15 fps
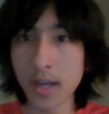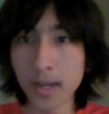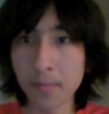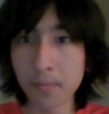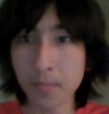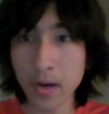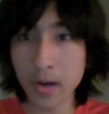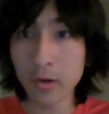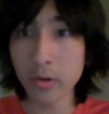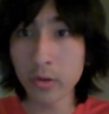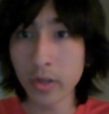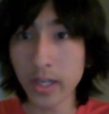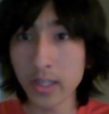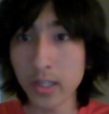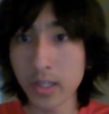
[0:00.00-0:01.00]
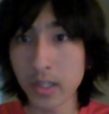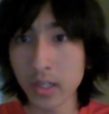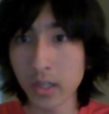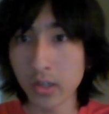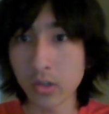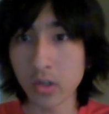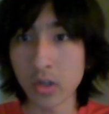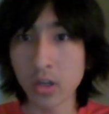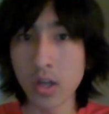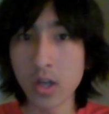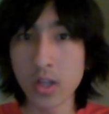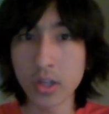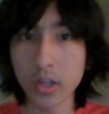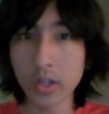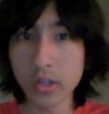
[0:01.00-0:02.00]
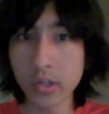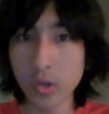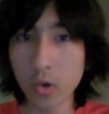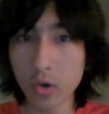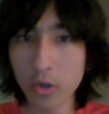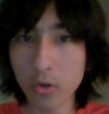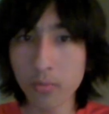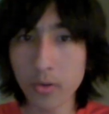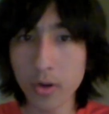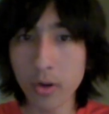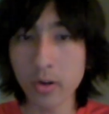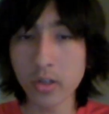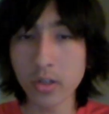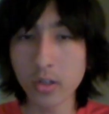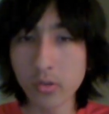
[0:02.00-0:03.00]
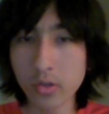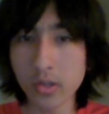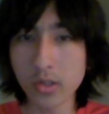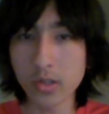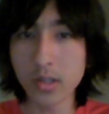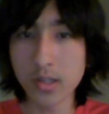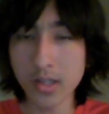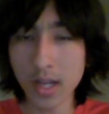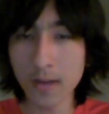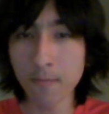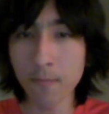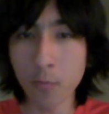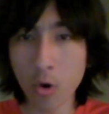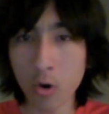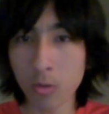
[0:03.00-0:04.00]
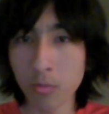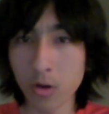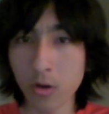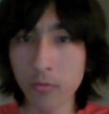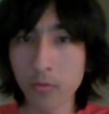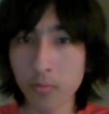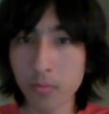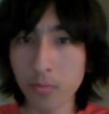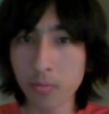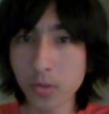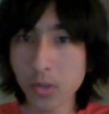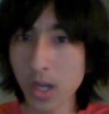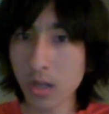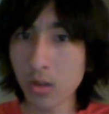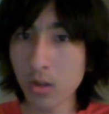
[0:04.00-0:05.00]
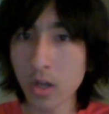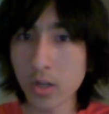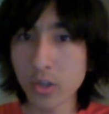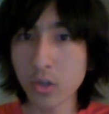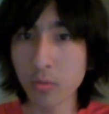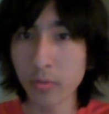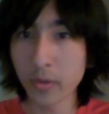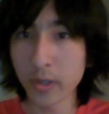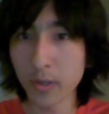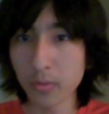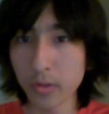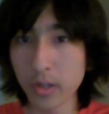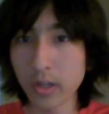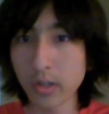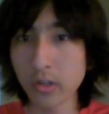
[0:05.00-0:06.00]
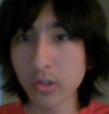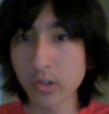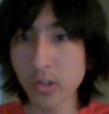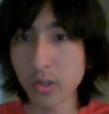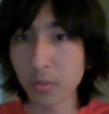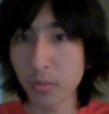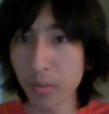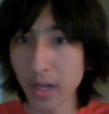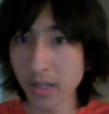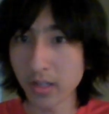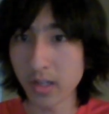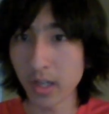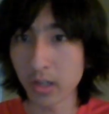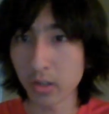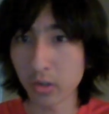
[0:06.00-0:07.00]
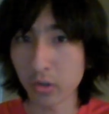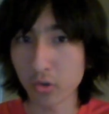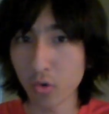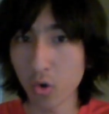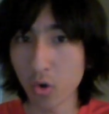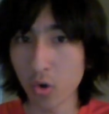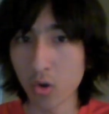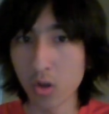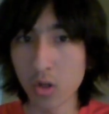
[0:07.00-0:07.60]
In parental alienation, the custodial parent uses the same form of psychological manipulations to maintain control.